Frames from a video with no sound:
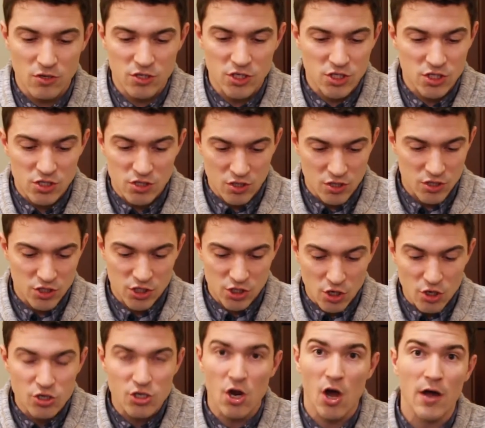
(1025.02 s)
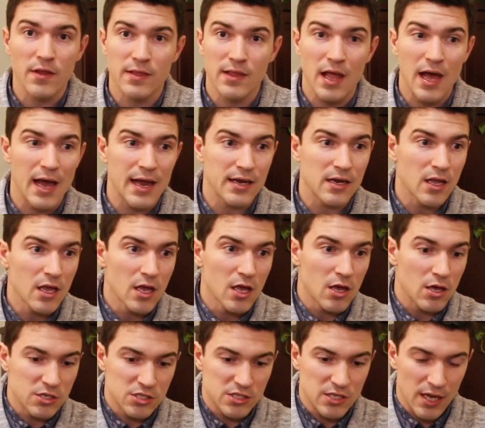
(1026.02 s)
you just search online
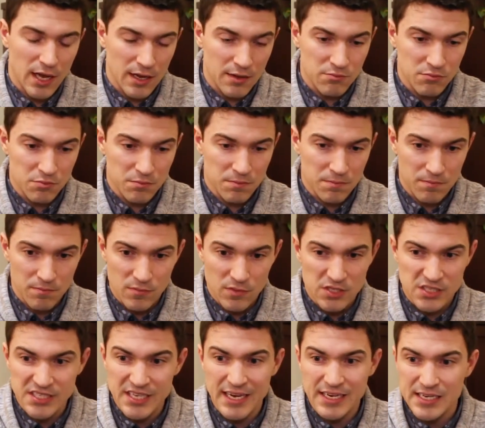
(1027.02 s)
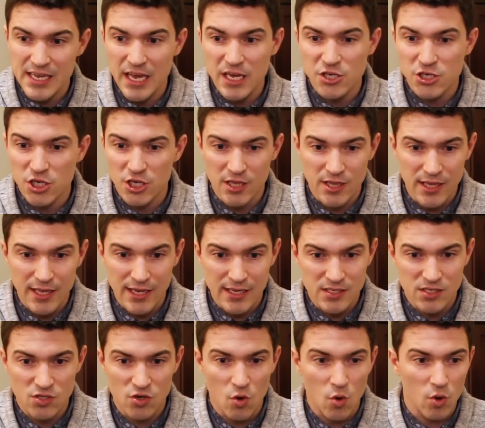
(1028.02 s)
um, citation
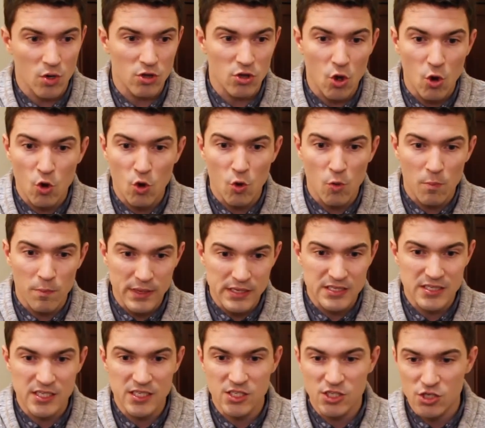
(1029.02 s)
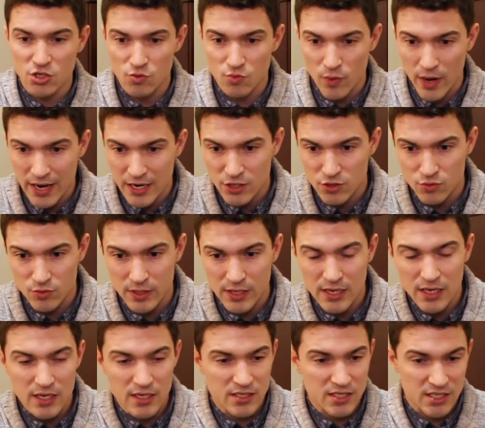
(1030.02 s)
list or local business
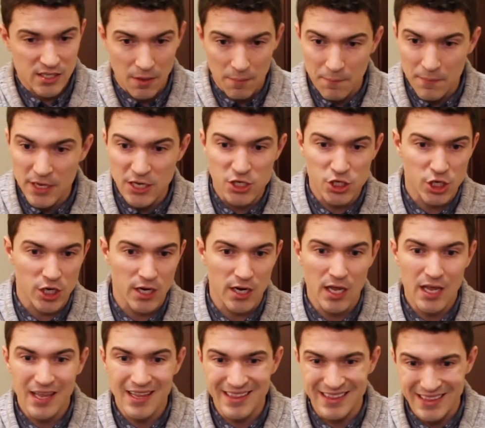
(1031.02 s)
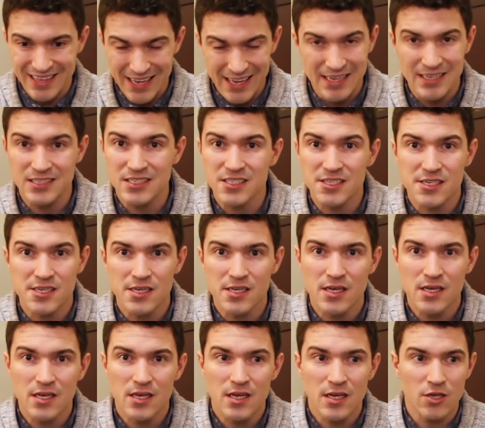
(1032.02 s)
directory submission list.
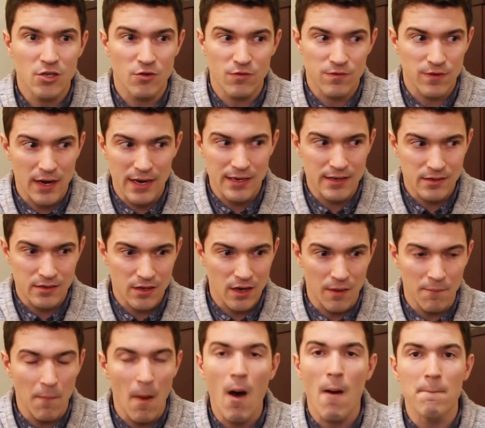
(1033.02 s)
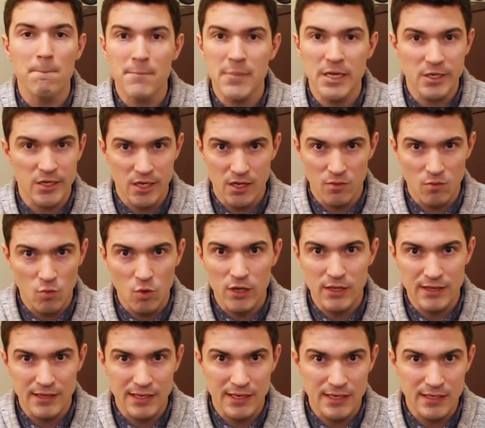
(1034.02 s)
You'll find a, a million and
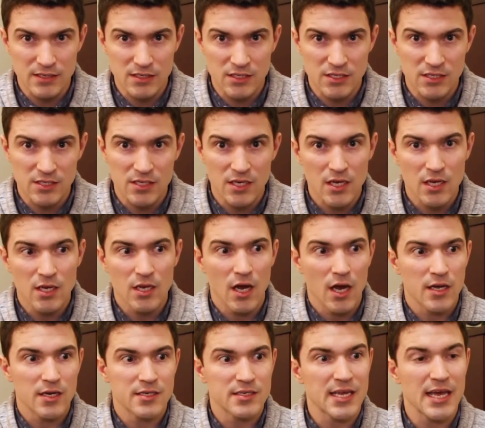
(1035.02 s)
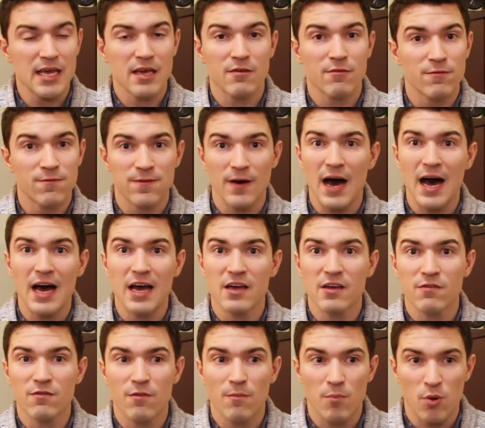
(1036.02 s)
one lists take
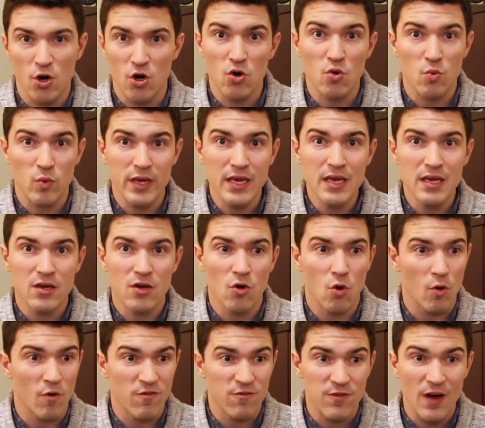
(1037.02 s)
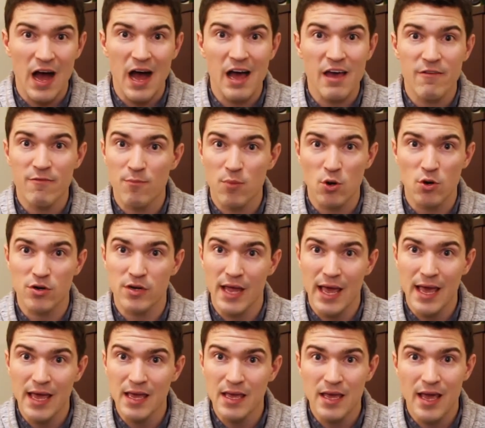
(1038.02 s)
five per week or five per
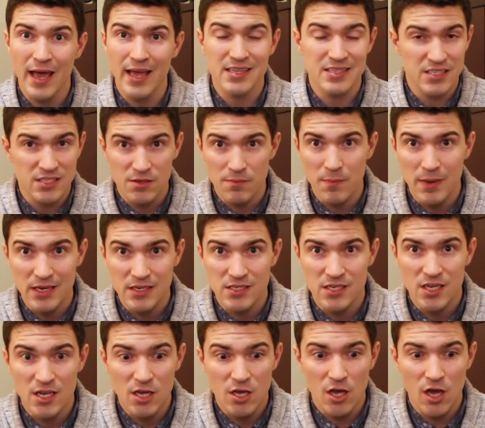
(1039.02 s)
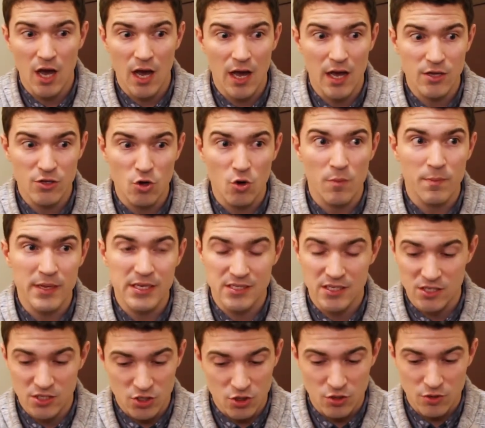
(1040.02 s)
day and submit uh, your
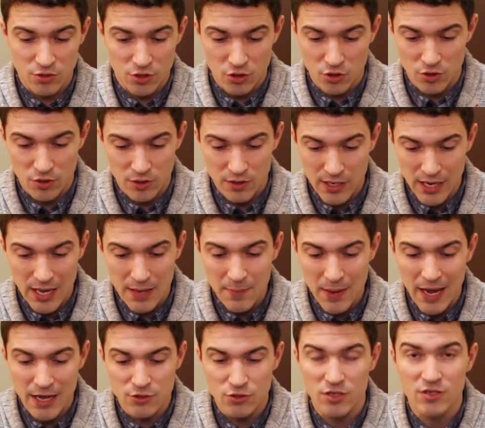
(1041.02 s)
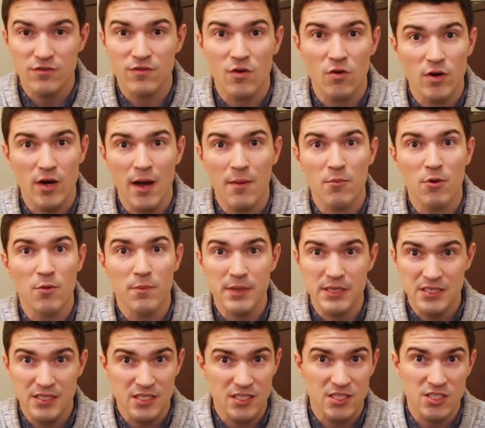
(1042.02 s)
business, your, your name, address, phone number,
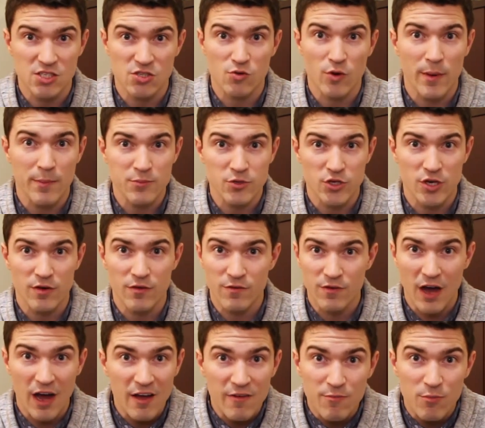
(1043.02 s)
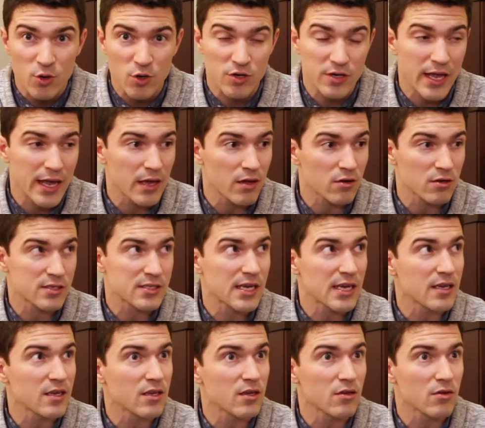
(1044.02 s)
business description, five per day. It'll
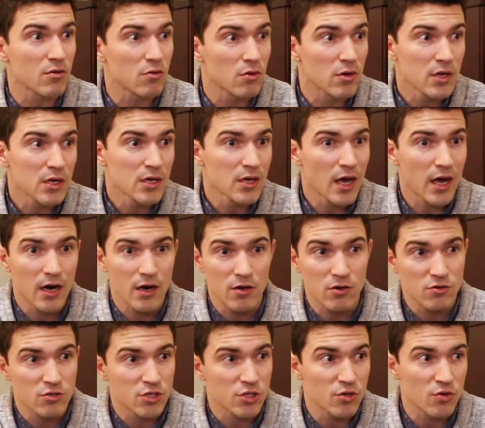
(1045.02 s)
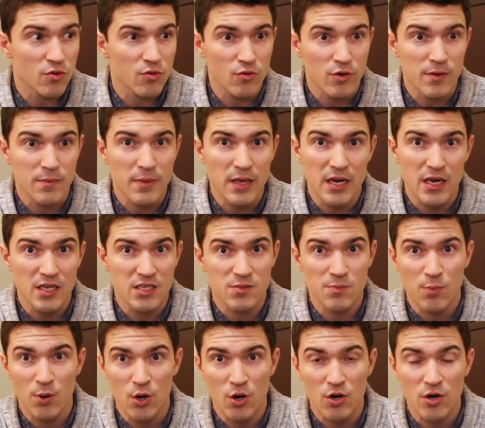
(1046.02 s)
take you, I don't know, two, three
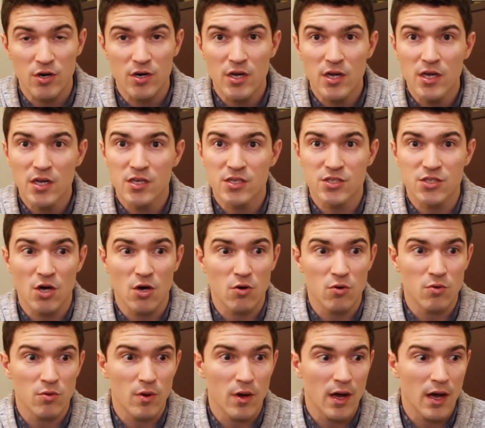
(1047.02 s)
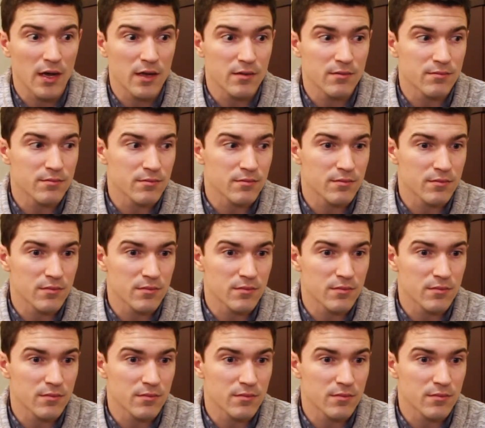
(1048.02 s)
minutes per. So uh,